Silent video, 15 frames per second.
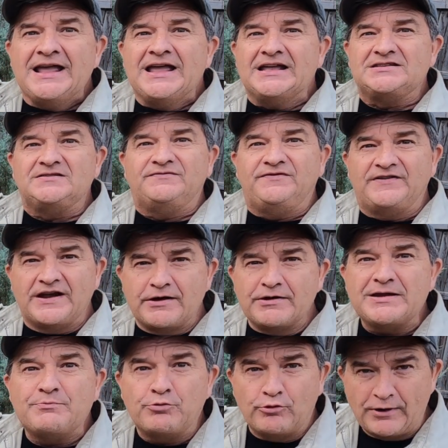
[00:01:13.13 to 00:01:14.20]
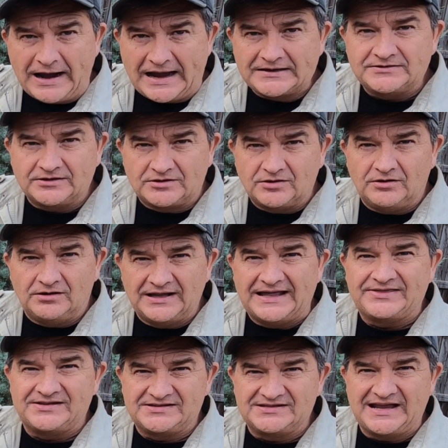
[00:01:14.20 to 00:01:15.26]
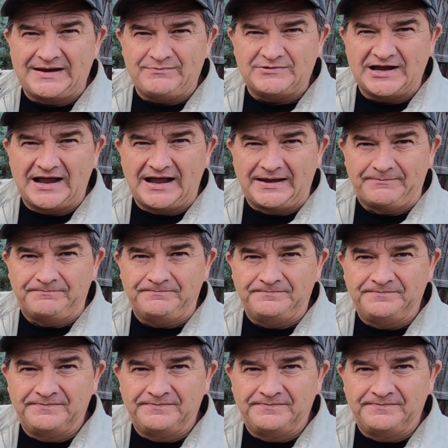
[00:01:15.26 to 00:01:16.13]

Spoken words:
It's very practical at the same time.